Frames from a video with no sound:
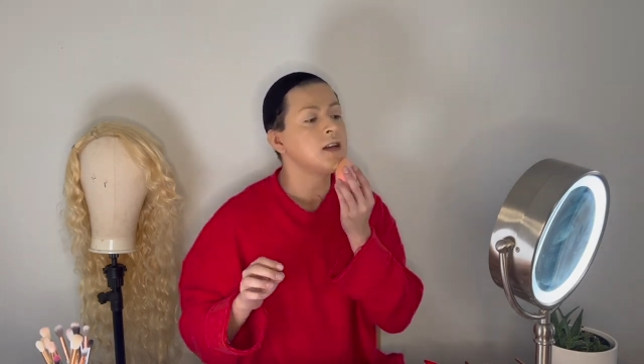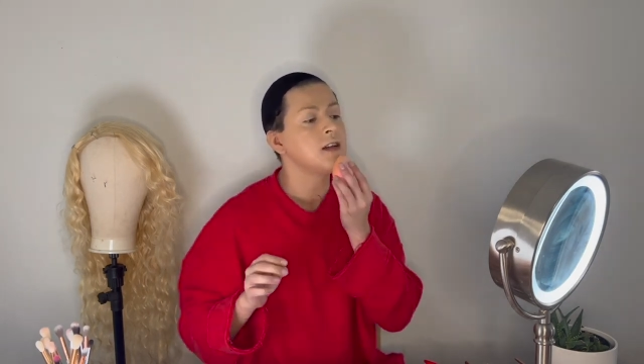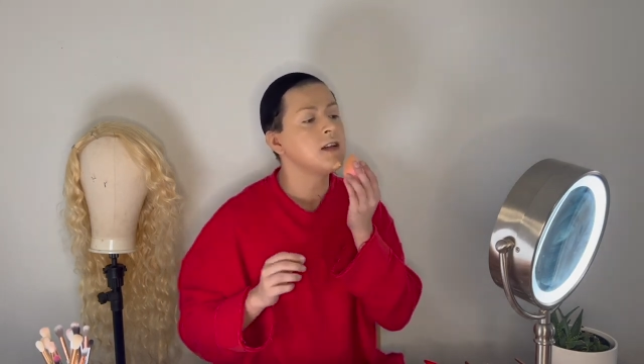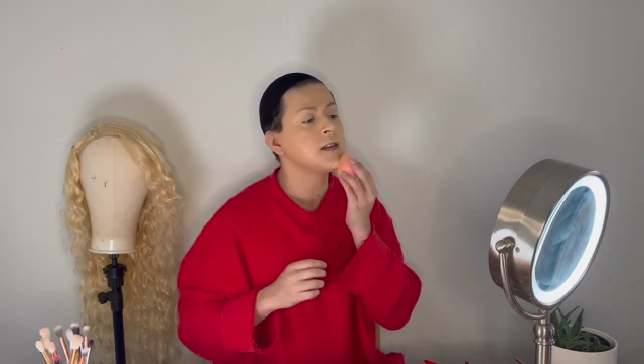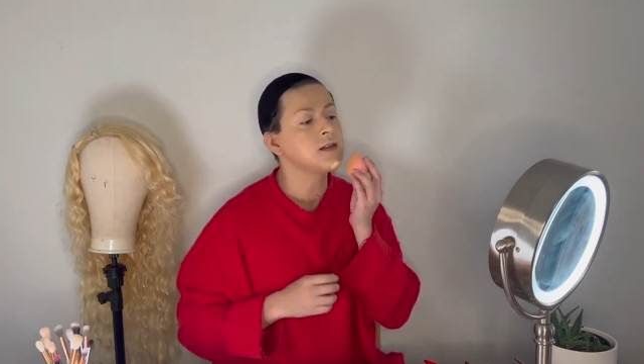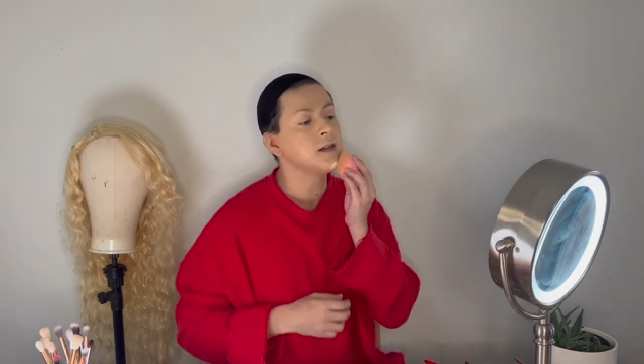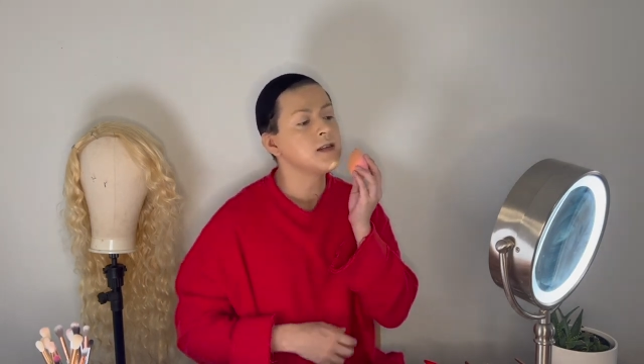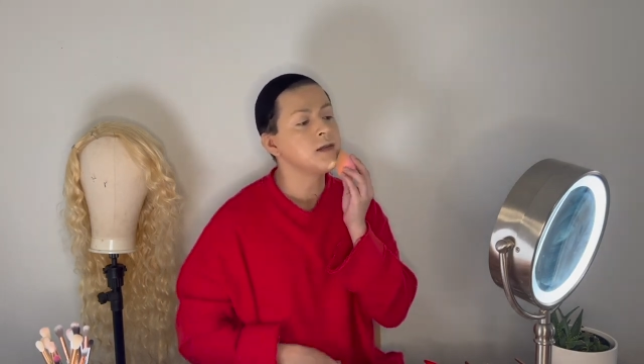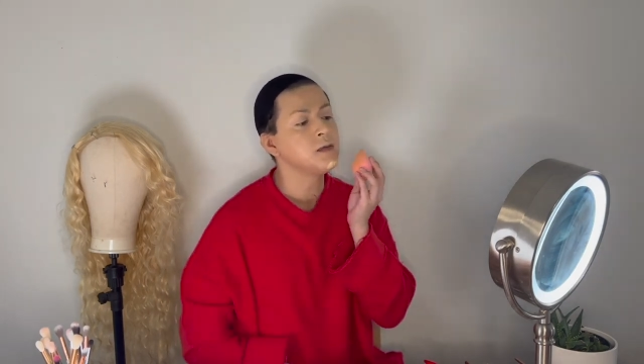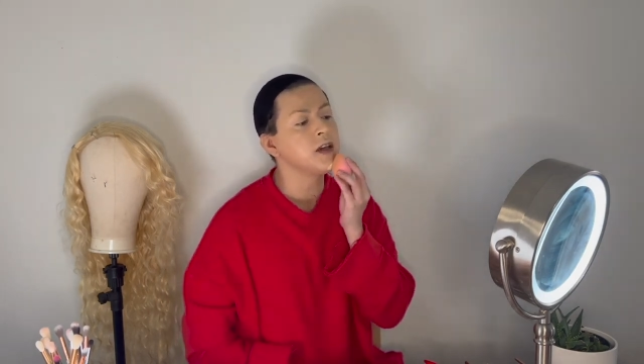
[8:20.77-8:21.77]
And that's going
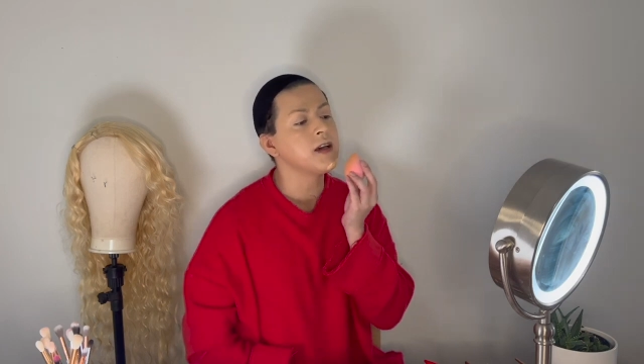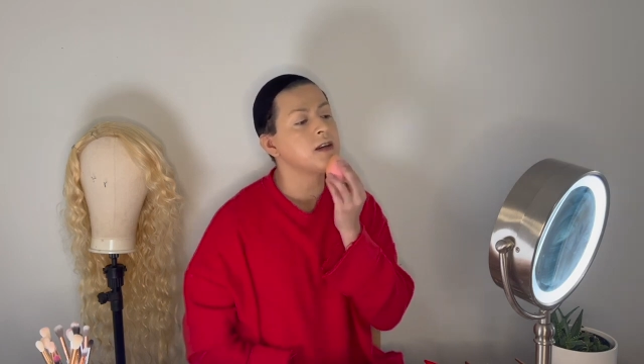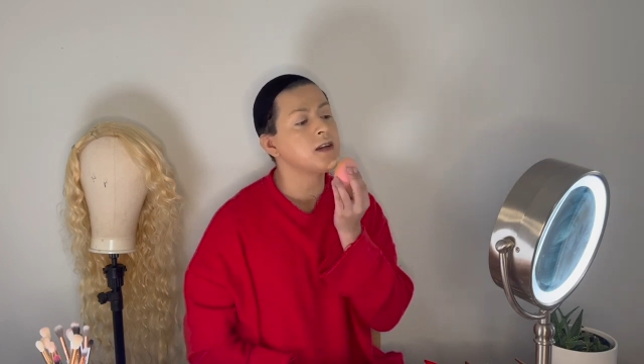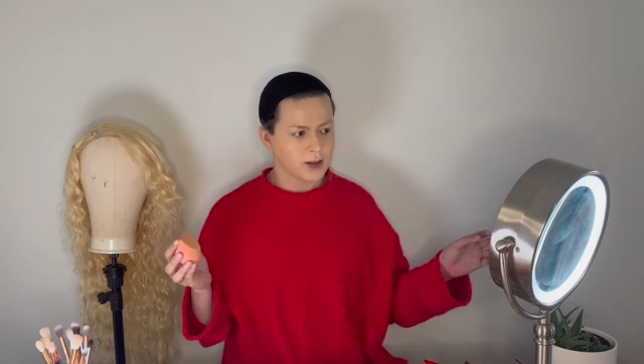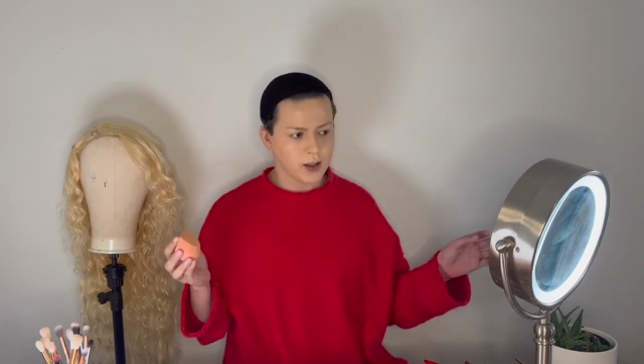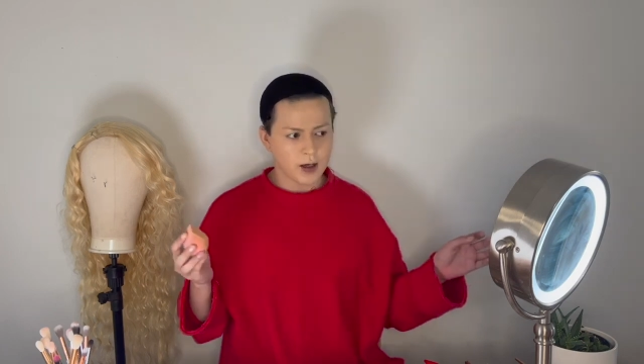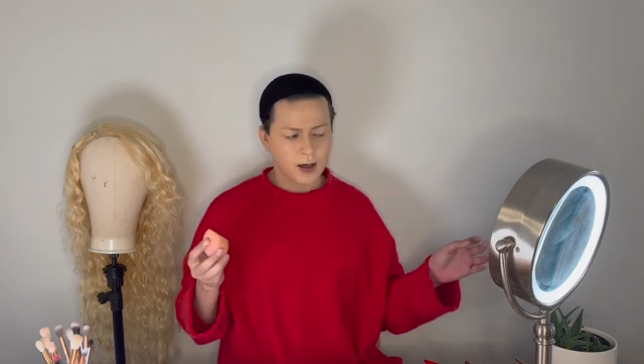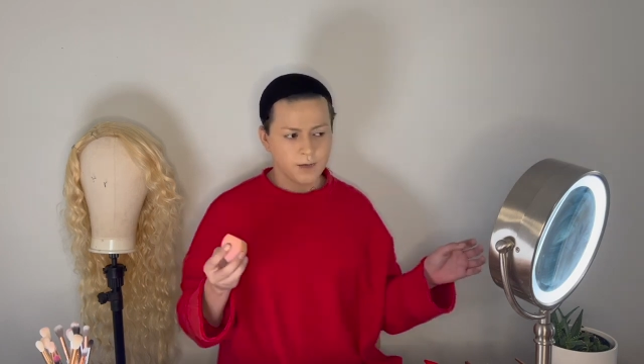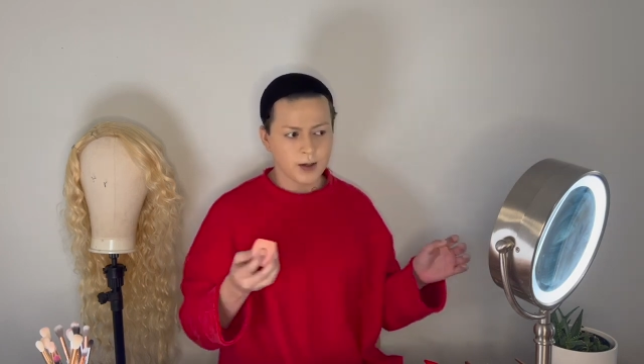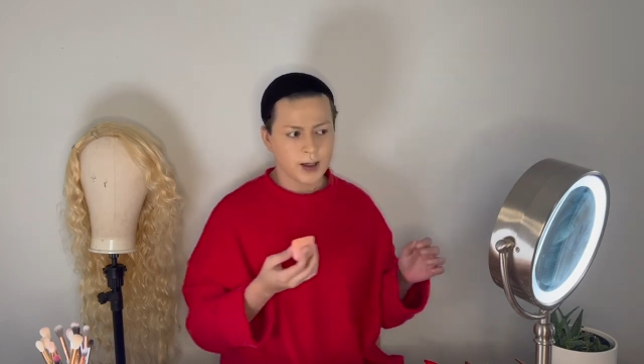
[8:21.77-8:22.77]
to be it. So I
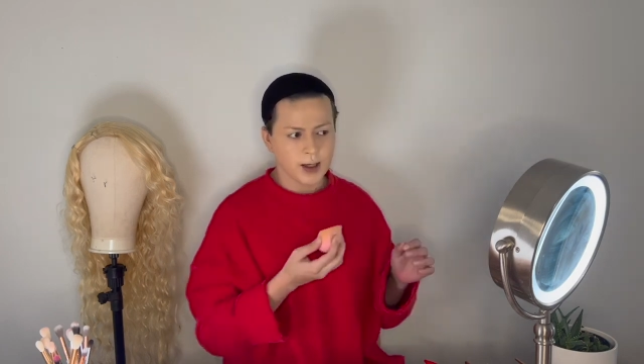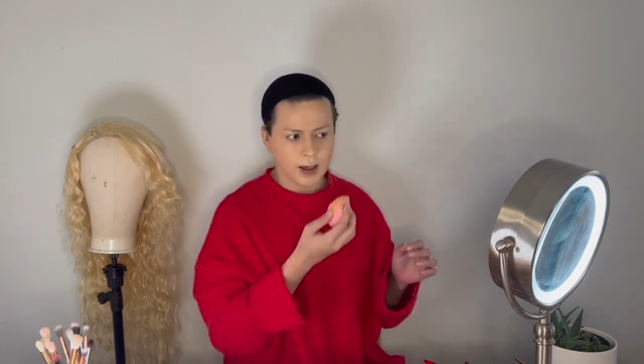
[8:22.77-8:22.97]
feel like